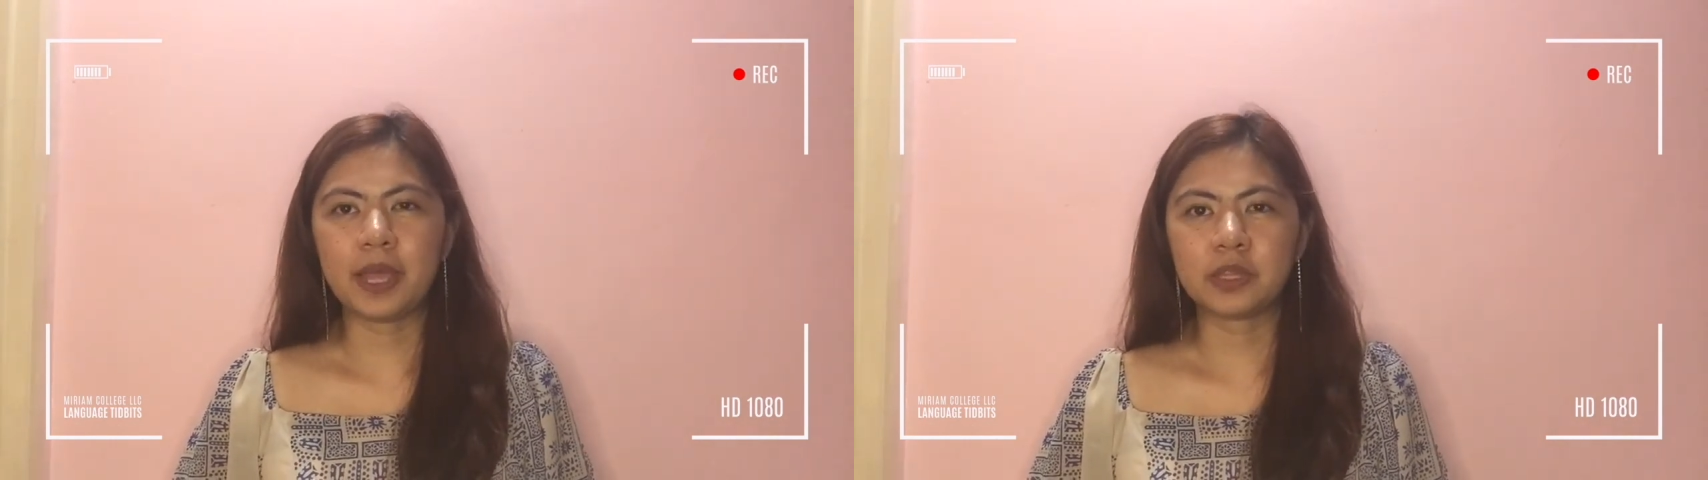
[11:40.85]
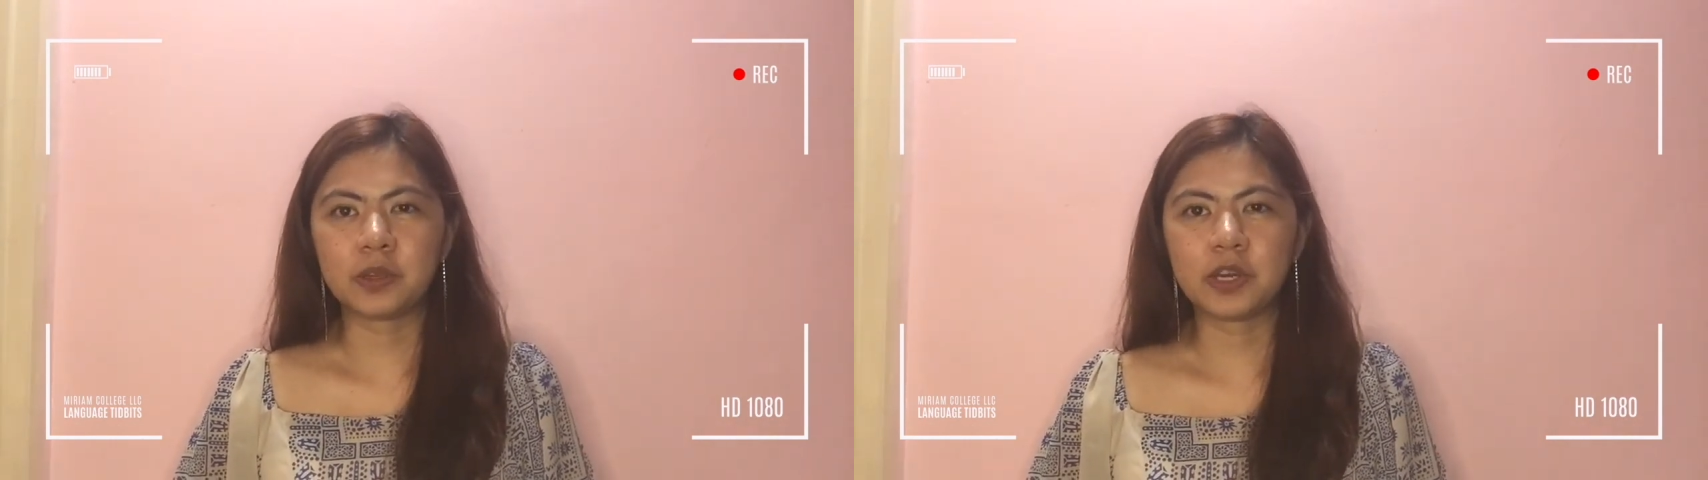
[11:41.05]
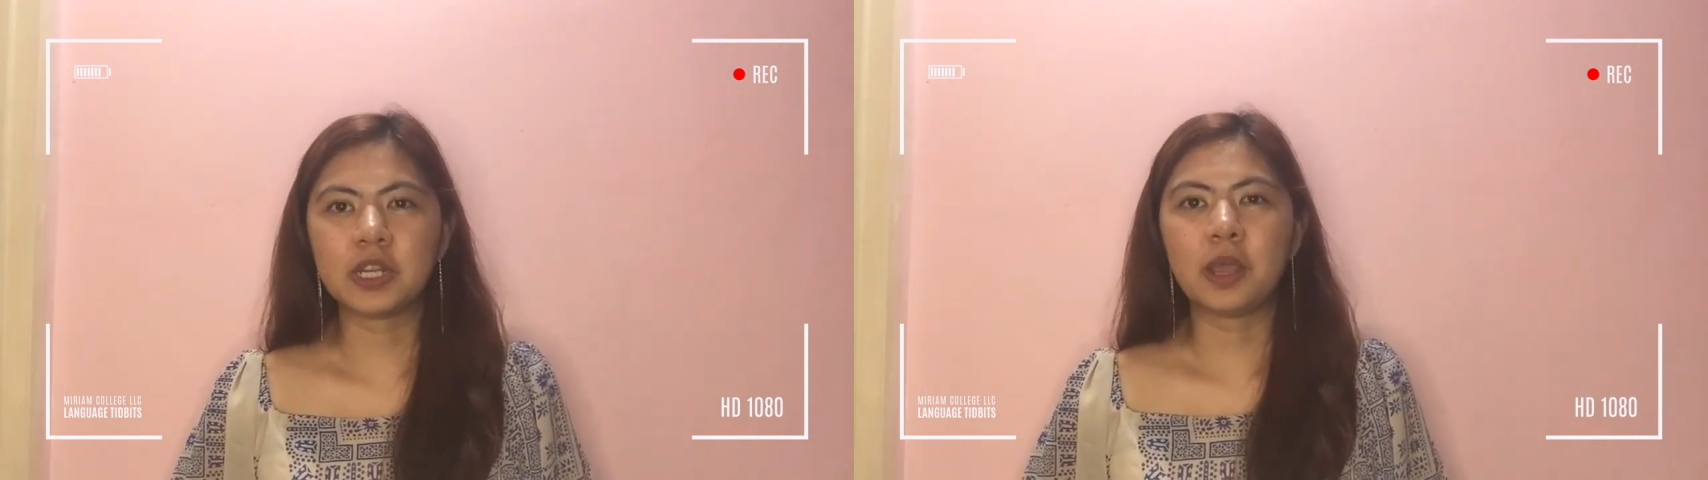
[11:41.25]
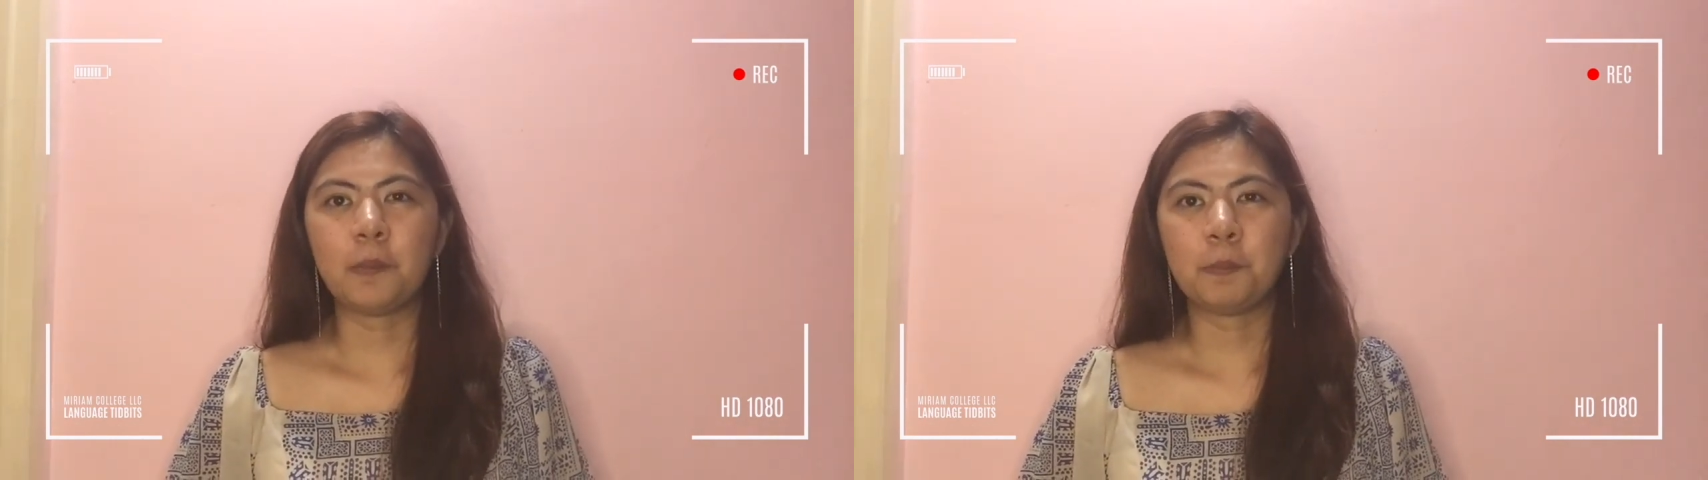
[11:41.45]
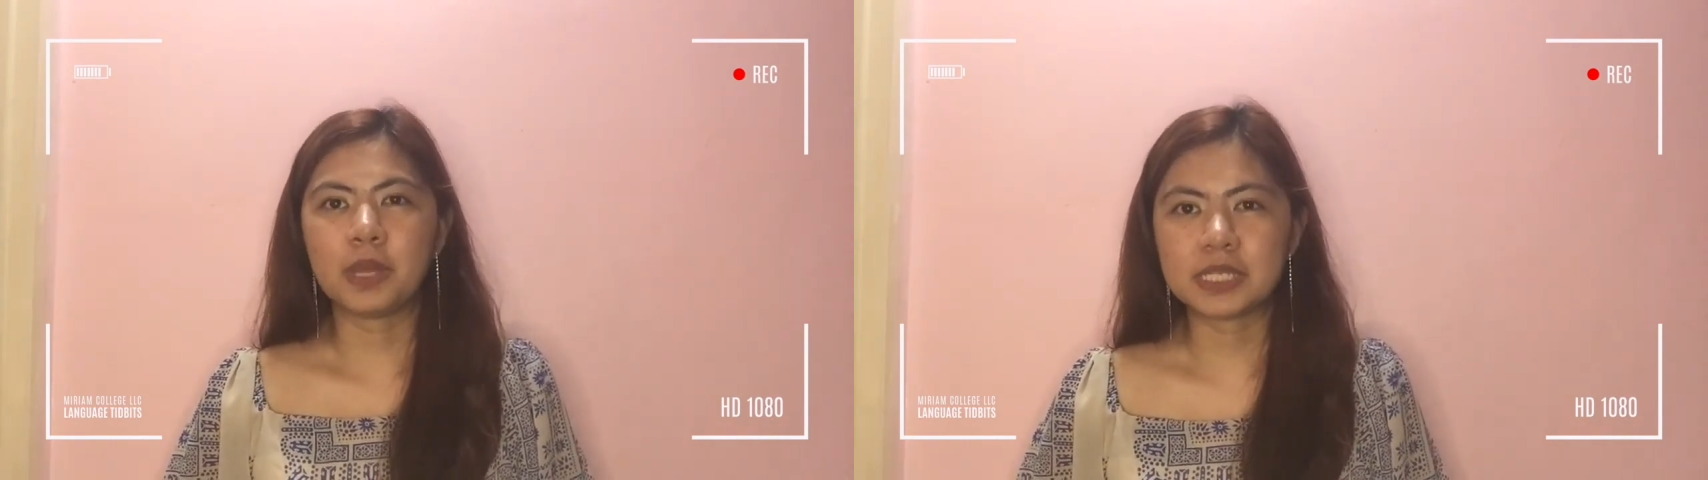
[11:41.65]
pattern
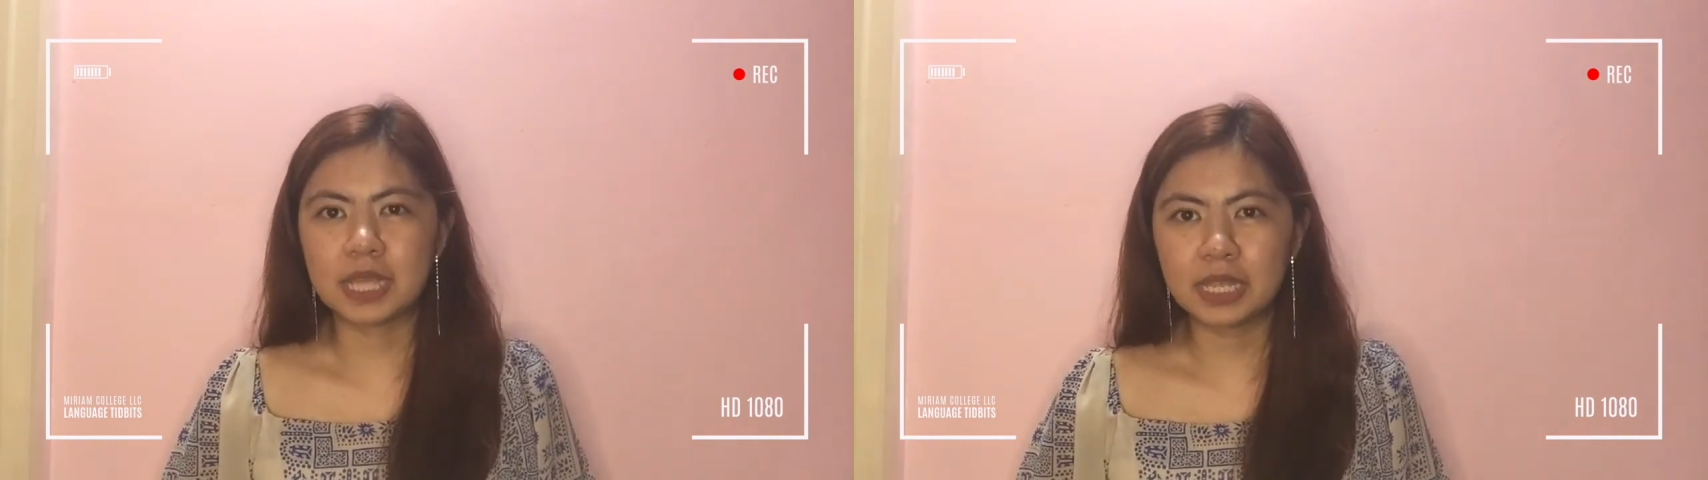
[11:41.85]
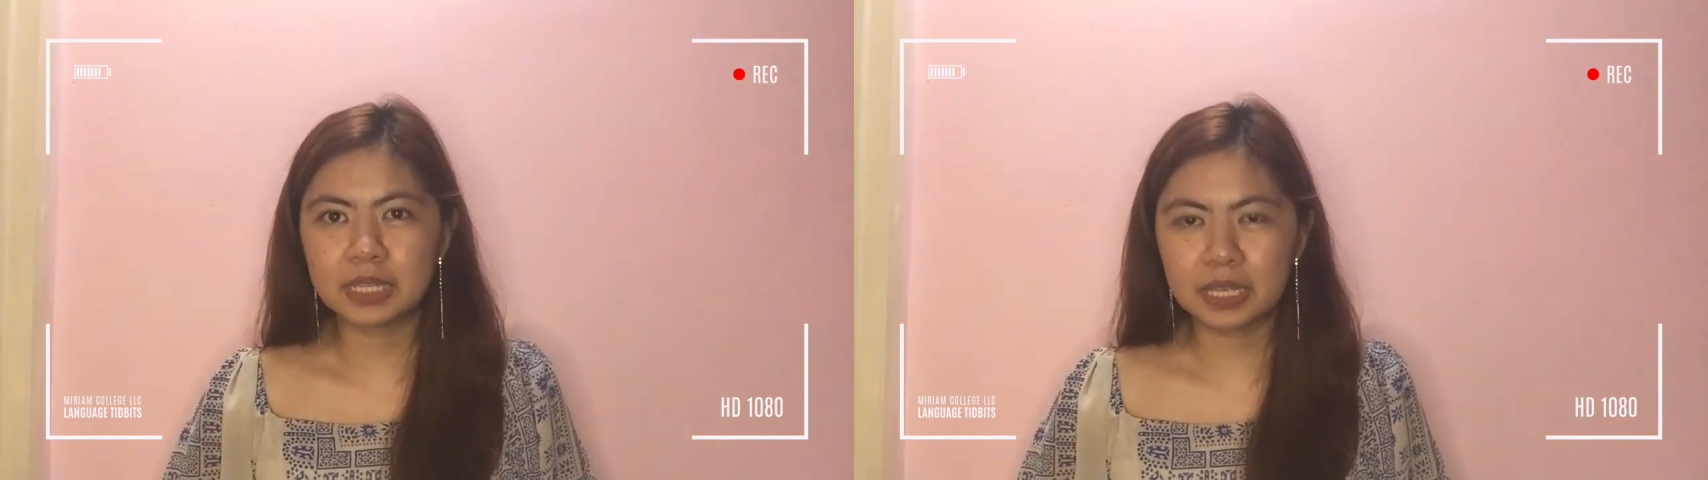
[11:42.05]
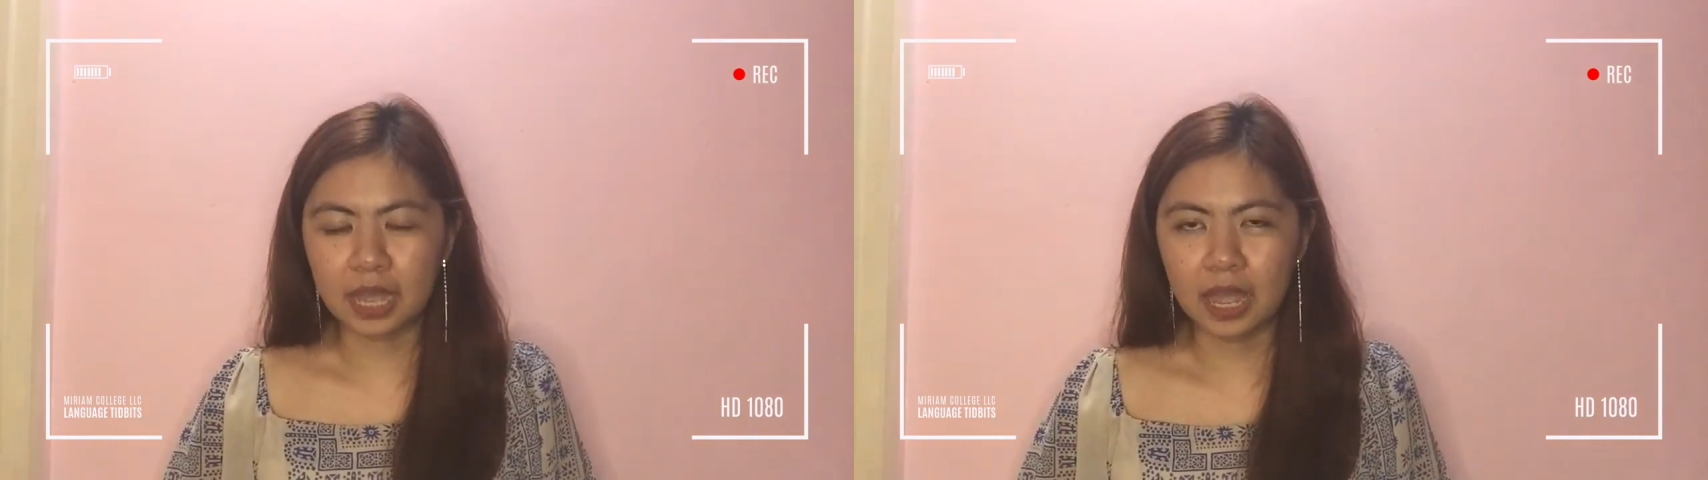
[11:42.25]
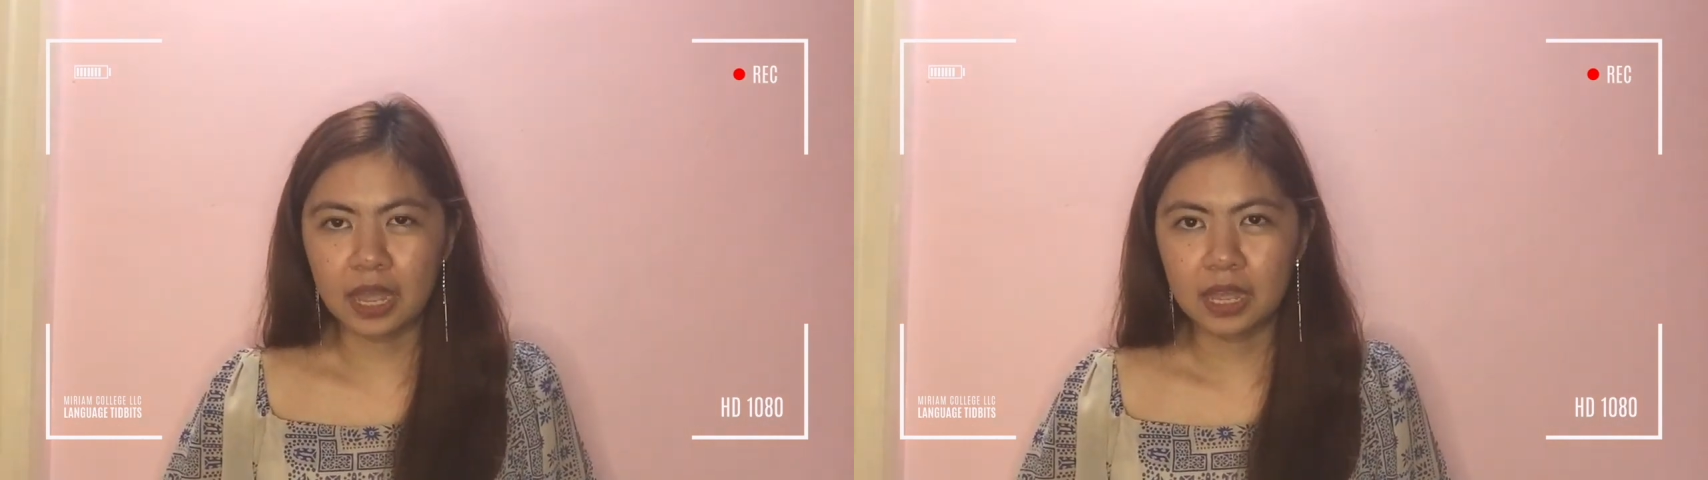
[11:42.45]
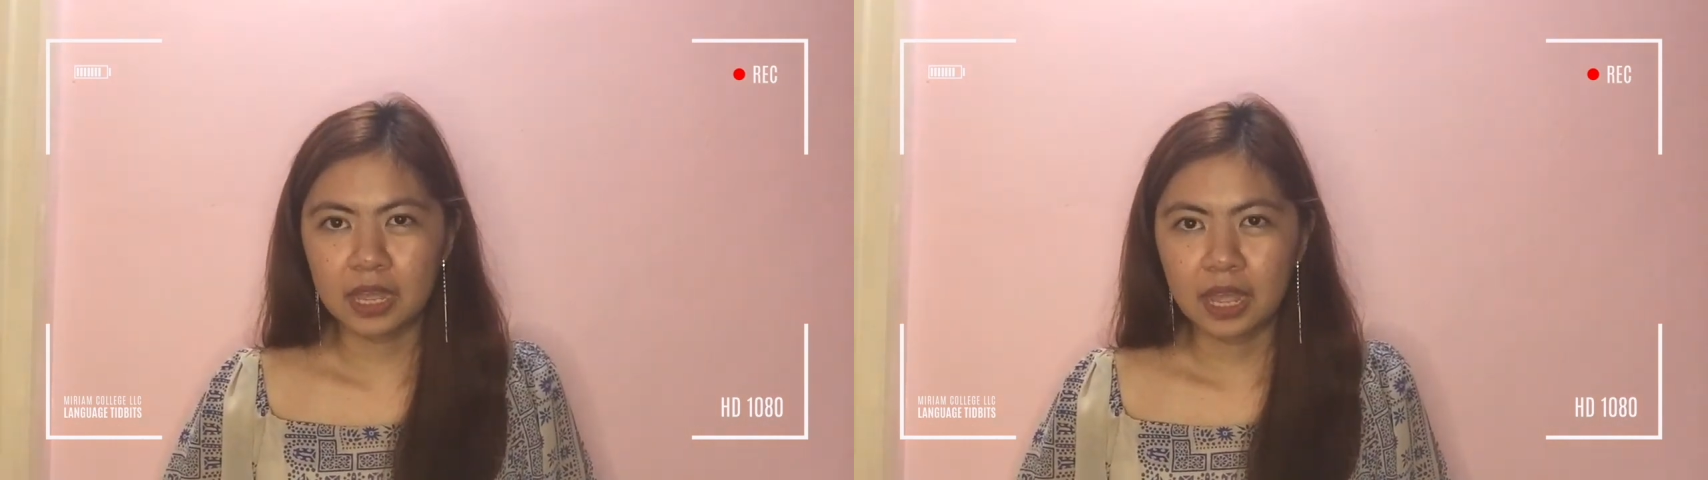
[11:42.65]
masen ka,